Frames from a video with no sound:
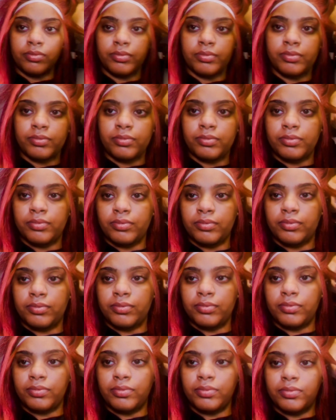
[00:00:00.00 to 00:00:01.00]

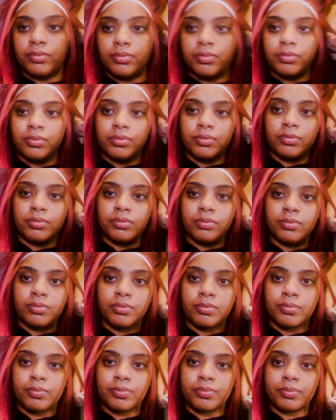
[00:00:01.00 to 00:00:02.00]

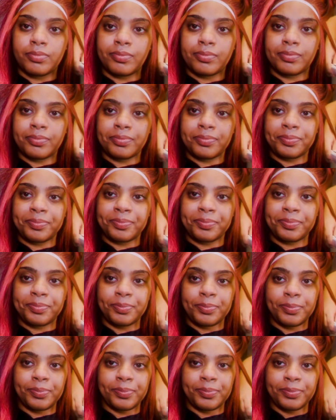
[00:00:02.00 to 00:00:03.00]

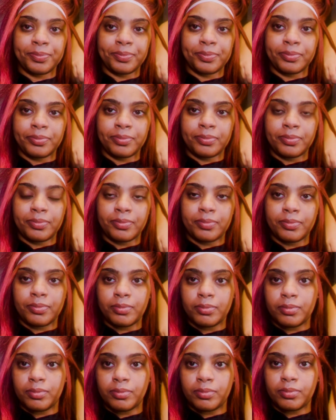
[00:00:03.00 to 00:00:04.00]

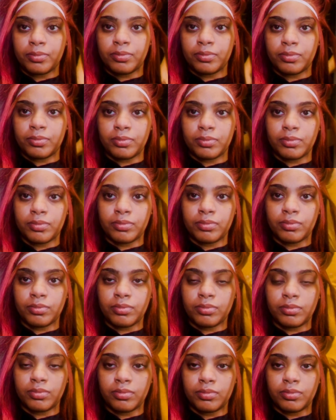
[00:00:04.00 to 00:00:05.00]

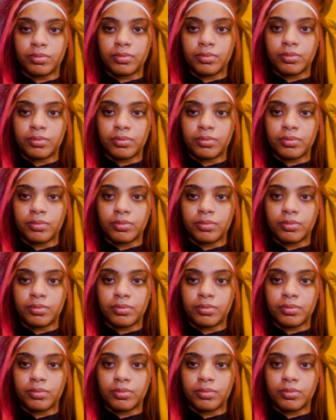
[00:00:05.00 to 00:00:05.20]
[no speech]